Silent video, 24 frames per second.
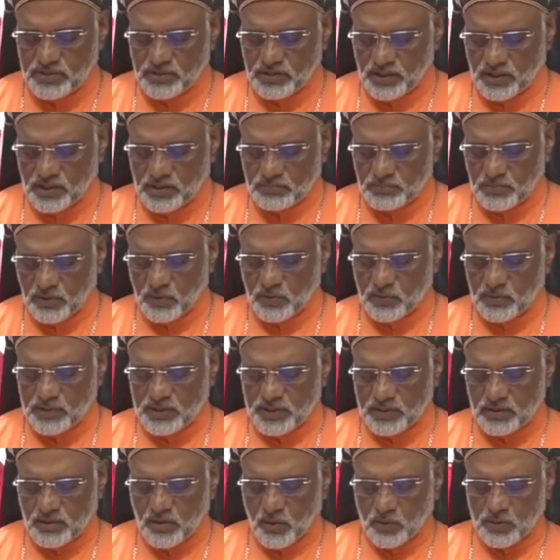in bold
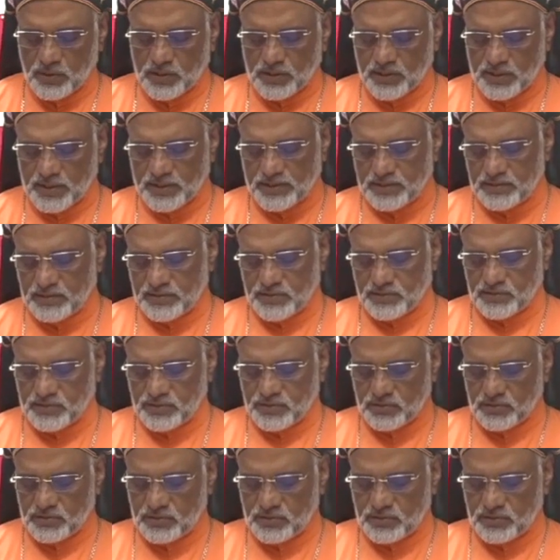and golden letters